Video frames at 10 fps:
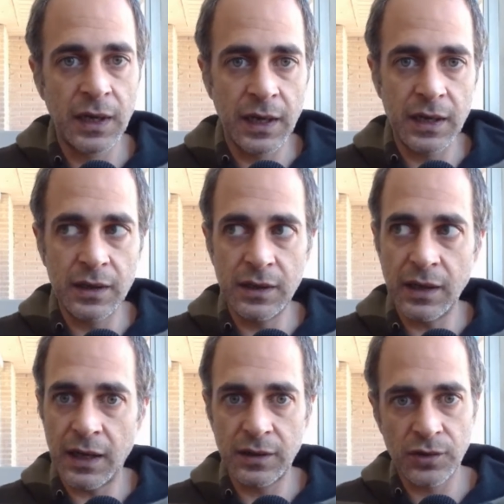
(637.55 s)
any
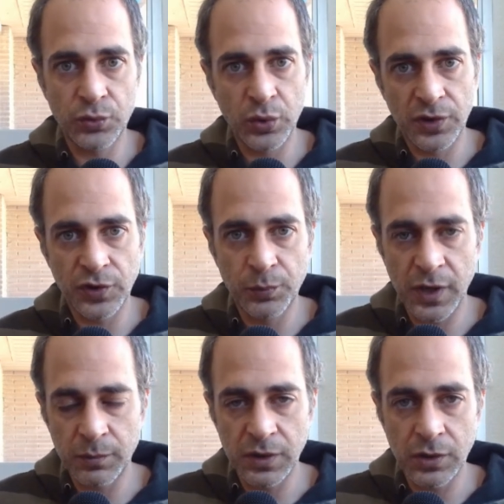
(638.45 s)
ideas where this
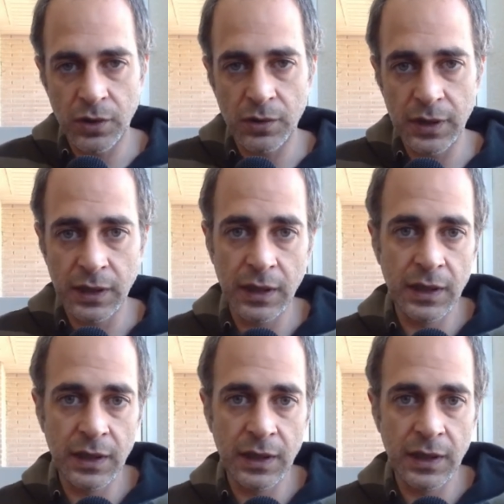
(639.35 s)
might be going,